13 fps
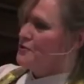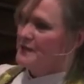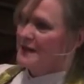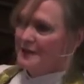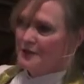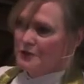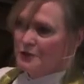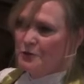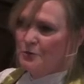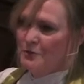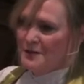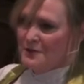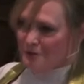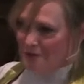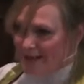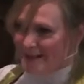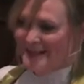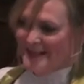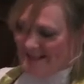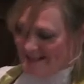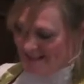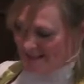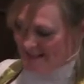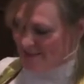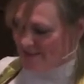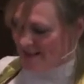you're going to do when you finally get to
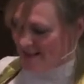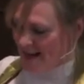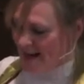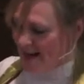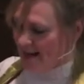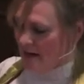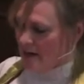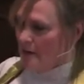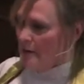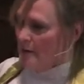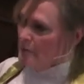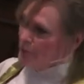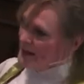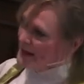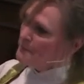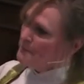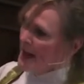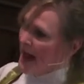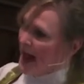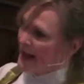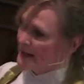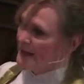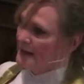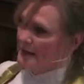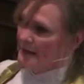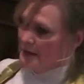leave today, bring it back.
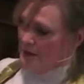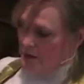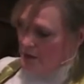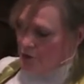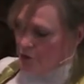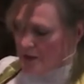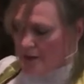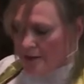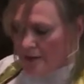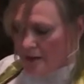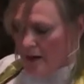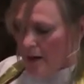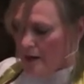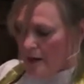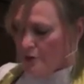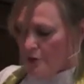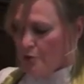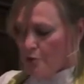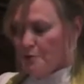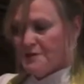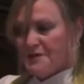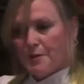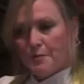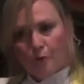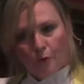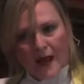You can uh, use the
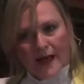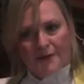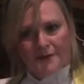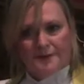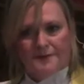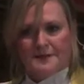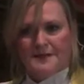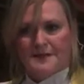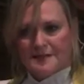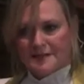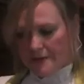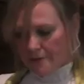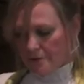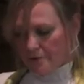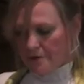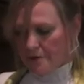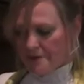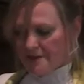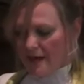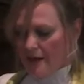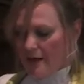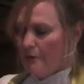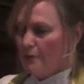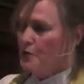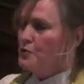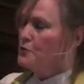breath to center
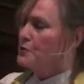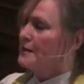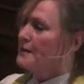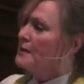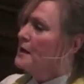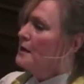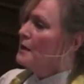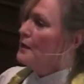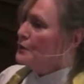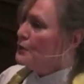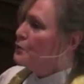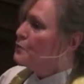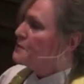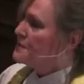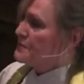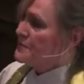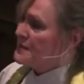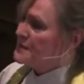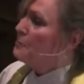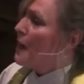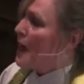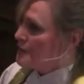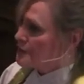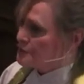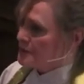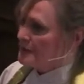yourself, or you can use this
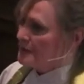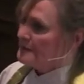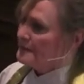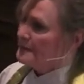mantra